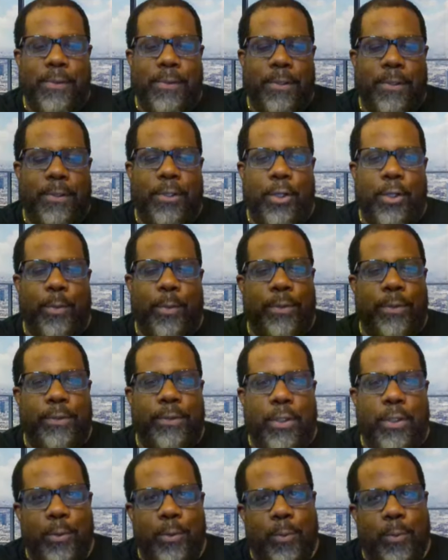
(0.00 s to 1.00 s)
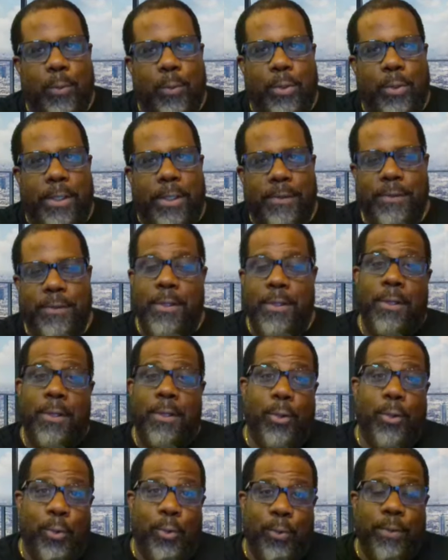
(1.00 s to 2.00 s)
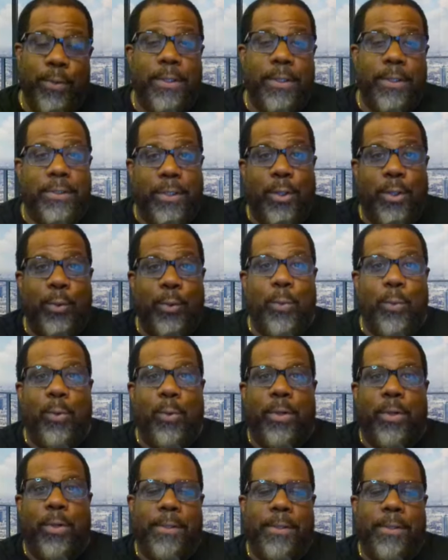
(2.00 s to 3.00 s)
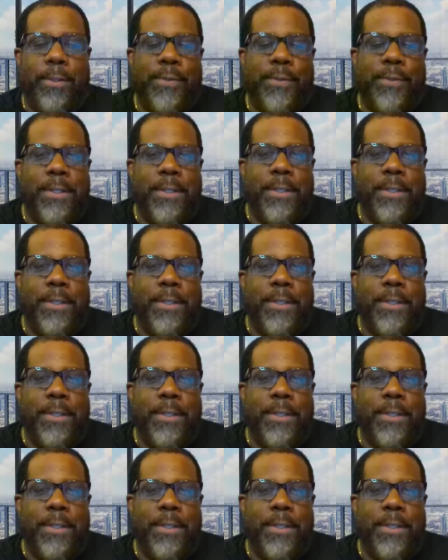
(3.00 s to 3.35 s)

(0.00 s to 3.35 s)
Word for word: or the Turbo Toad Warriors, or the Toad Warriors,